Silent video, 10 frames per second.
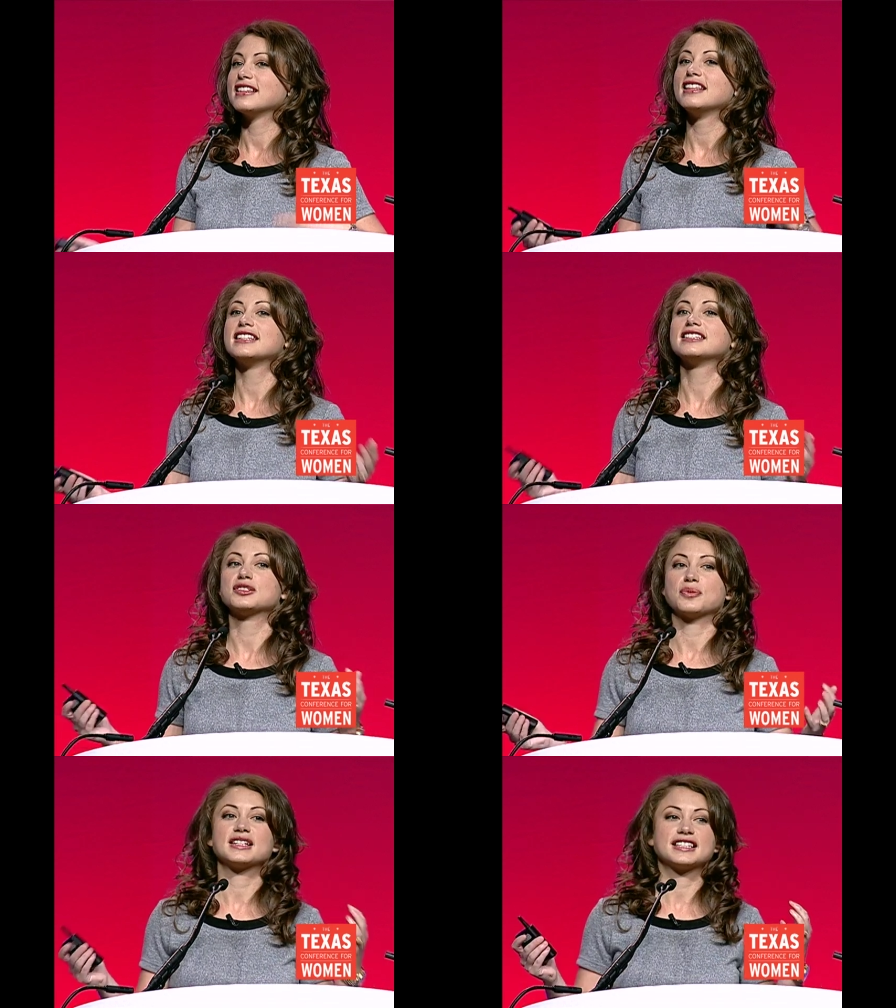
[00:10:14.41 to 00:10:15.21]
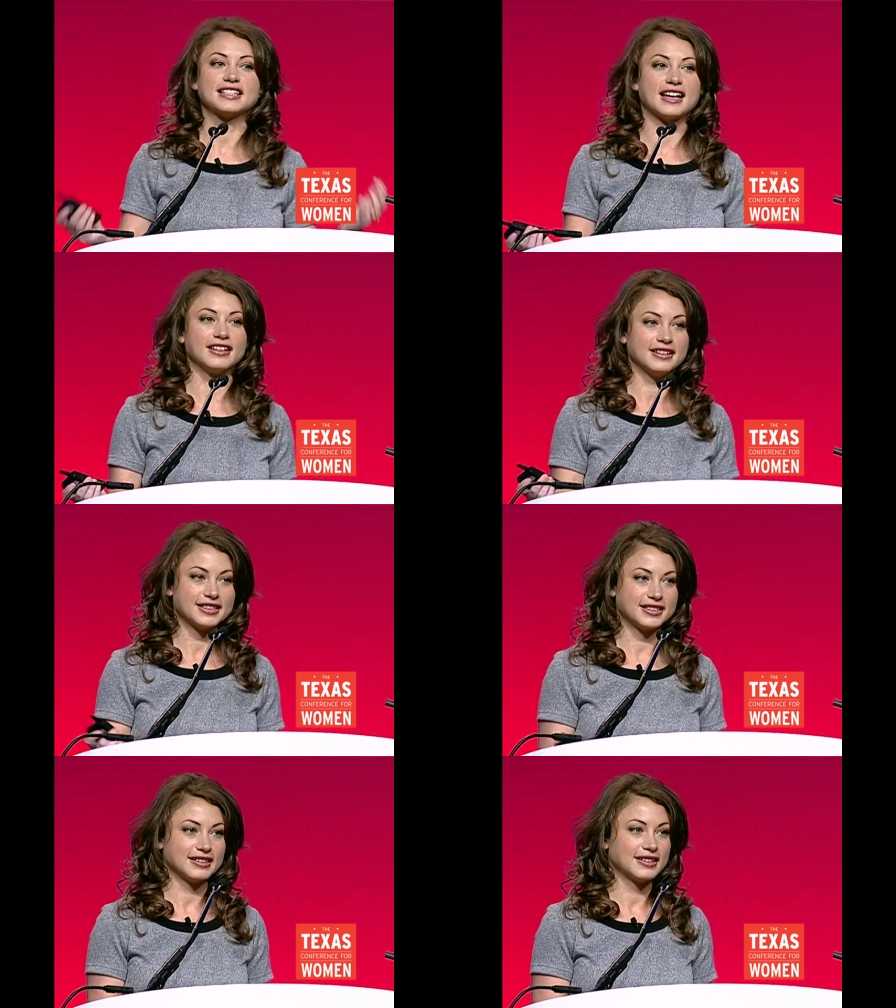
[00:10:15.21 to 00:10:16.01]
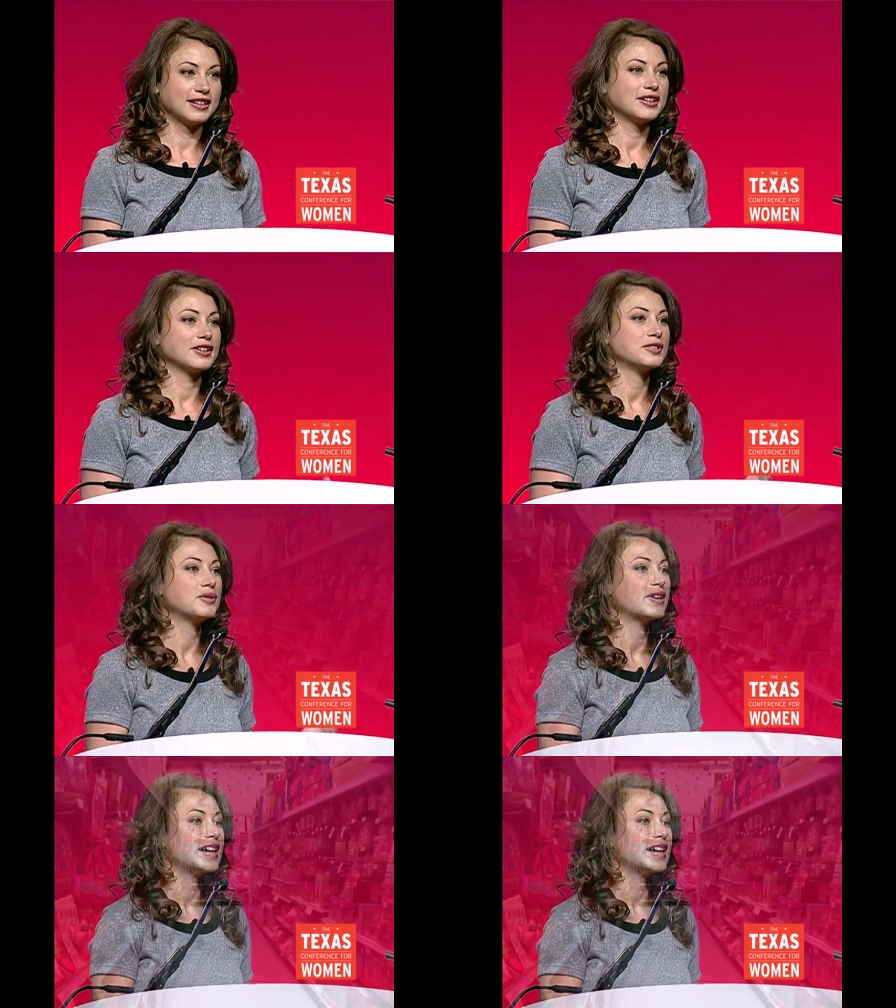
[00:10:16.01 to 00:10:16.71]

this is what sells. Your